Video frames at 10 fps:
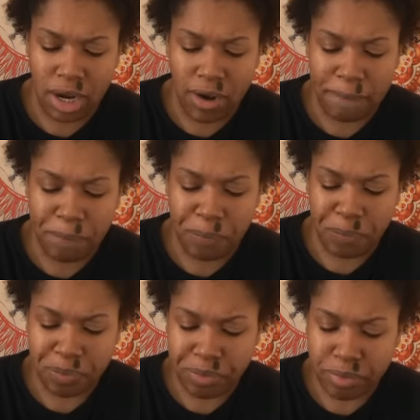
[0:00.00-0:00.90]
Um,
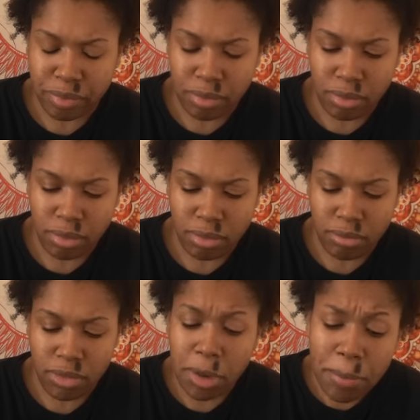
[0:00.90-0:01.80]

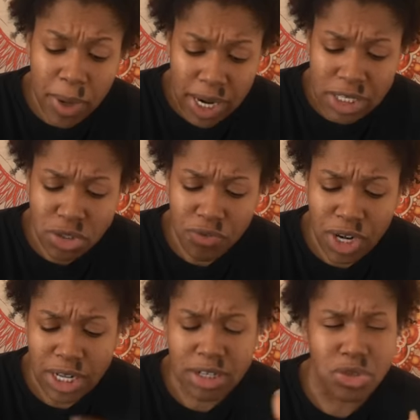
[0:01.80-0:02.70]
but I do
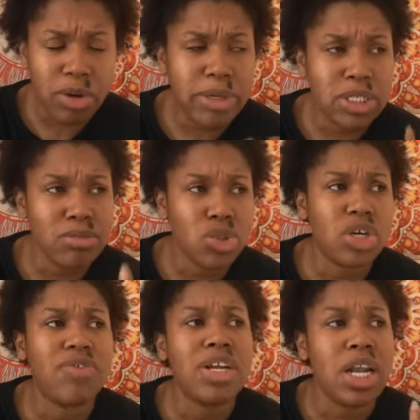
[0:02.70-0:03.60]
feel like there's going to be some
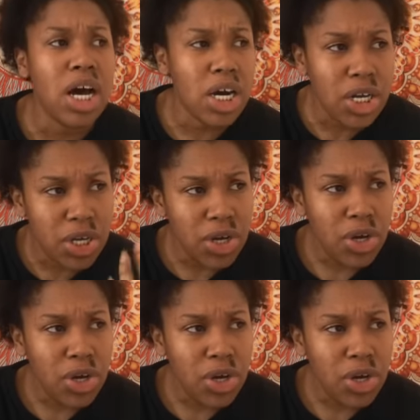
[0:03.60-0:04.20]
sort of a luck